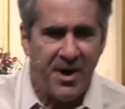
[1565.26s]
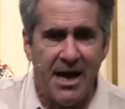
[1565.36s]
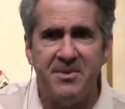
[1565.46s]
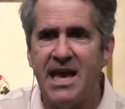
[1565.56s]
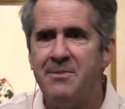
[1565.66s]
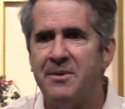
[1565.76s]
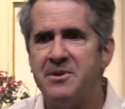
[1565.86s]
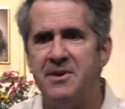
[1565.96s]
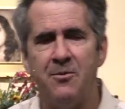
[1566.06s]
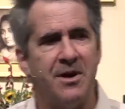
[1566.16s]
Padma came up
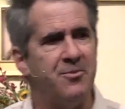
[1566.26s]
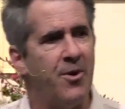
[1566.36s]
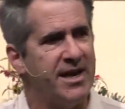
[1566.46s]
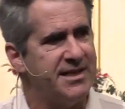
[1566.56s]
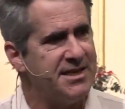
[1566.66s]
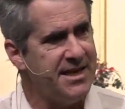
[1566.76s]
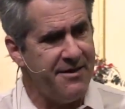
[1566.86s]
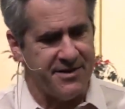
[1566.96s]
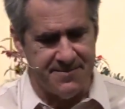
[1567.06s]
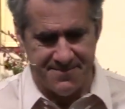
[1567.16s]
to me at one point and said,
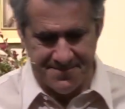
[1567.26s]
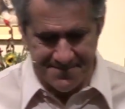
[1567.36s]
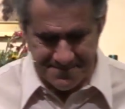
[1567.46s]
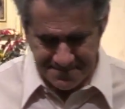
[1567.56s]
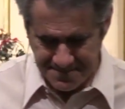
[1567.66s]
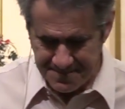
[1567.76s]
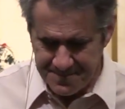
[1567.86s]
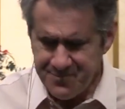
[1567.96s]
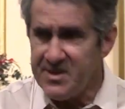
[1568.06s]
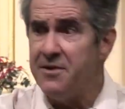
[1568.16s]
David,
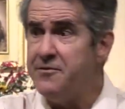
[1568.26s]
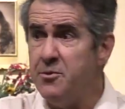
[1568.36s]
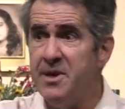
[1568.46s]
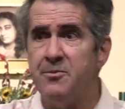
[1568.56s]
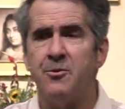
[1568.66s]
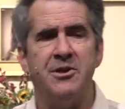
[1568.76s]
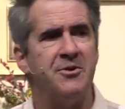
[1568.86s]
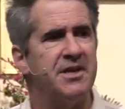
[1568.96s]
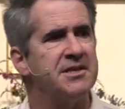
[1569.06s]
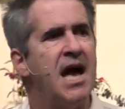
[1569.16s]
a few people were
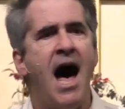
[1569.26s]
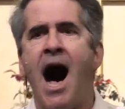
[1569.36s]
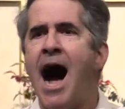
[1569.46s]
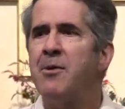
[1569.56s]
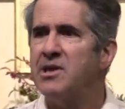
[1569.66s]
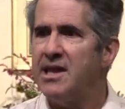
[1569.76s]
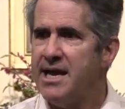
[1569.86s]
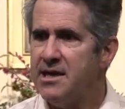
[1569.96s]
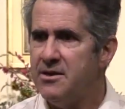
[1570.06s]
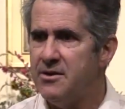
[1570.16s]
doing this. I would
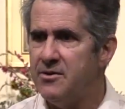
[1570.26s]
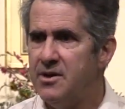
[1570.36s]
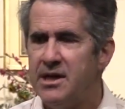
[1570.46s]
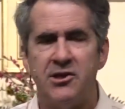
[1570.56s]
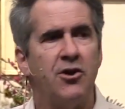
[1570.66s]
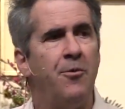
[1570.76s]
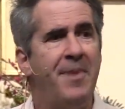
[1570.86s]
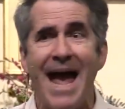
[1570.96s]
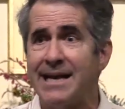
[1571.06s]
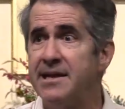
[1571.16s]
like you to go
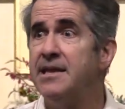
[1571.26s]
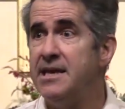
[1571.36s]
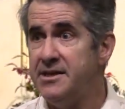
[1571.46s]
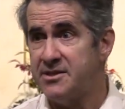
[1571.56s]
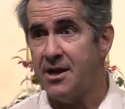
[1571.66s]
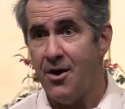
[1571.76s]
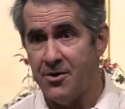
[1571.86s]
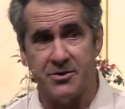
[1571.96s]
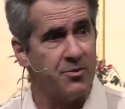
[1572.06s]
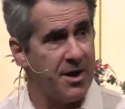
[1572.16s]
back to the East
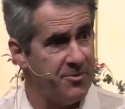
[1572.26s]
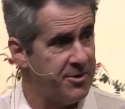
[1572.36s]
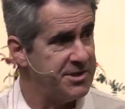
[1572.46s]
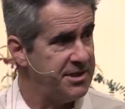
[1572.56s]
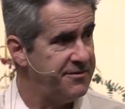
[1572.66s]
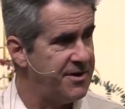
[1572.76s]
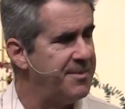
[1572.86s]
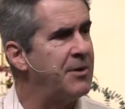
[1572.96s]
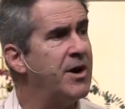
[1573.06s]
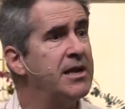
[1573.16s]
Coast, where I'm originally
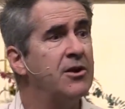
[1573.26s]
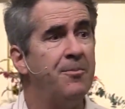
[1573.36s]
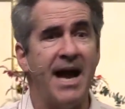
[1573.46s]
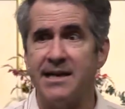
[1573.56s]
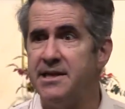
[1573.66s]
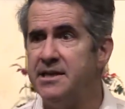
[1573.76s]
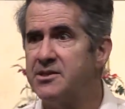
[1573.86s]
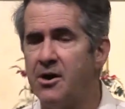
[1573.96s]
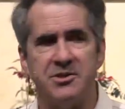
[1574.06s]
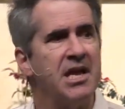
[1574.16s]
from. I want you to go back to the
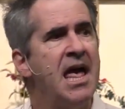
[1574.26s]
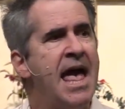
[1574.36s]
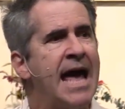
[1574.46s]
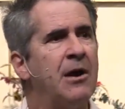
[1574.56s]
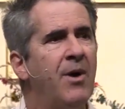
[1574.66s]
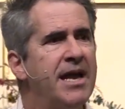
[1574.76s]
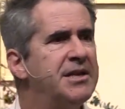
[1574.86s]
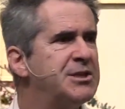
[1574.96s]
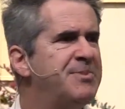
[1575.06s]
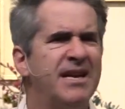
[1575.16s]
East Coast, and I want you
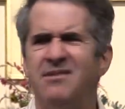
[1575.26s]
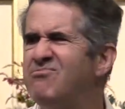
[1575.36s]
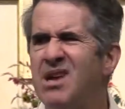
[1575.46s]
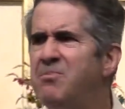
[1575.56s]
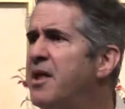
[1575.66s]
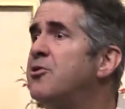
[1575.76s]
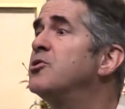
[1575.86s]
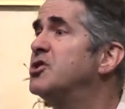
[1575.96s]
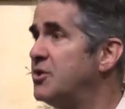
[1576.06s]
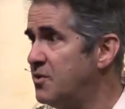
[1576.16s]
to spend a month or
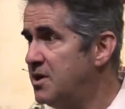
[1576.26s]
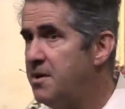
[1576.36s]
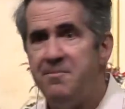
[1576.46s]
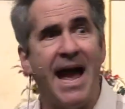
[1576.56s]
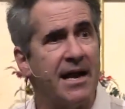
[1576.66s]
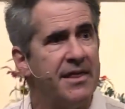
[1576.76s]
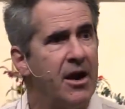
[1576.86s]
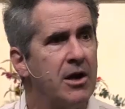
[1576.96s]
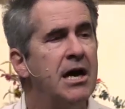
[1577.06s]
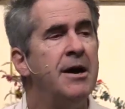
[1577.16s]
two back
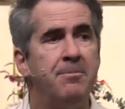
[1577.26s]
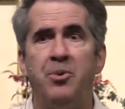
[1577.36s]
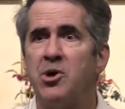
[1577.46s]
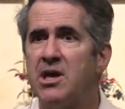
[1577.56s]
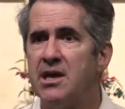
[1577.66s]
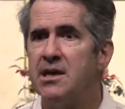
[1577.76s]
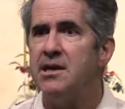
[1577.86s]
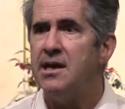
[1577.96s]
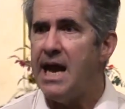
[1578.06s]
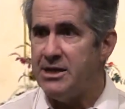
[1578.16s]
there booking
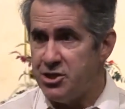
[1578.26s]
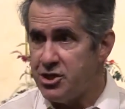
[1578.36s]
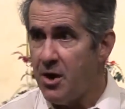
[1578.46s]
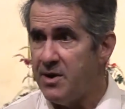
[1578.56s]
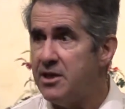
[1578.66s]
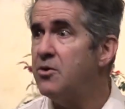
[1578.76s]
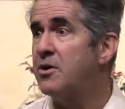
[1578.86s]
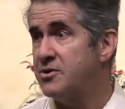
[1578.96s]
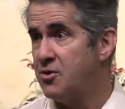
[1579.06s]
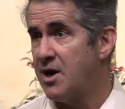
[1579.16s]
and showing the
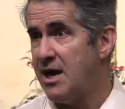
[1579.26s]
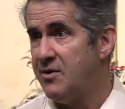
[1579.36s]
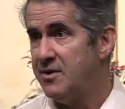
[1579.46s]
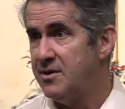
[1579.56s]
oratorio.